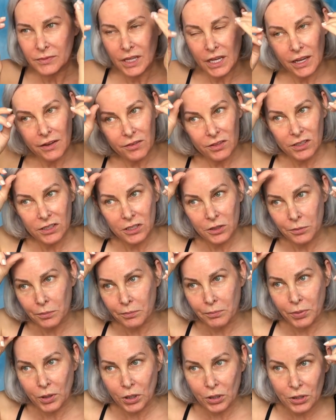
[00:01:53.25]
I have a little
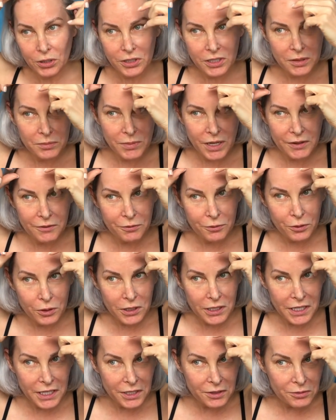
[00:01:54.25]
burn on my
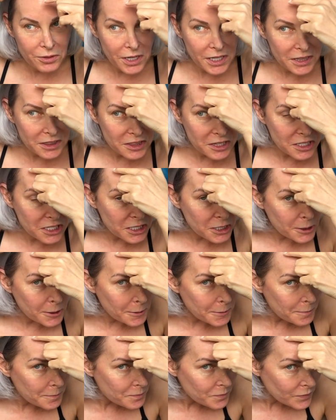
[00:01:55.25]
forehead right
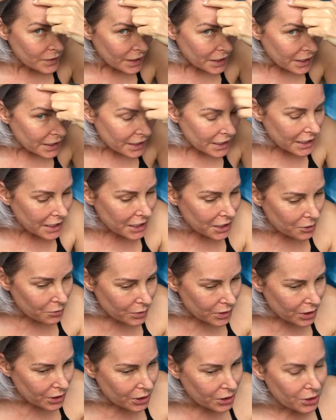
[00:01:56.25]
there. Hit it
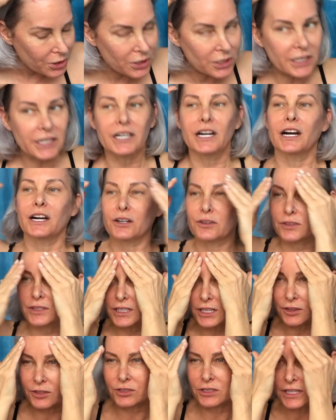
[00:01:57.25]
with the curling iron
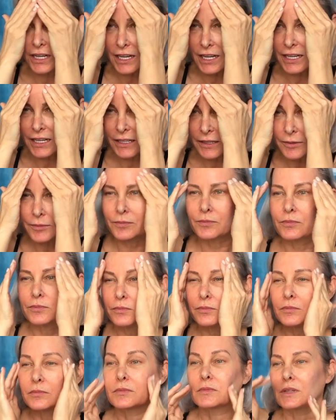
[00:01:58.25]
the other day.
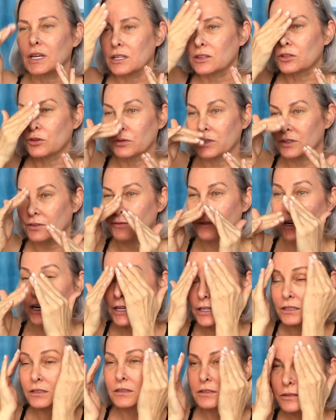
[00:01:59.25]
That's always
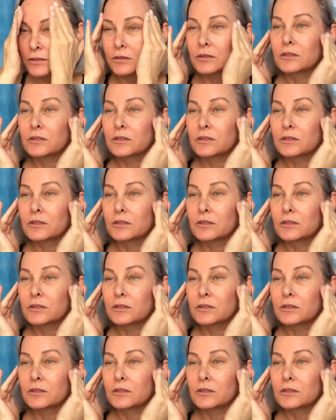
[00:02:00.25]
fun.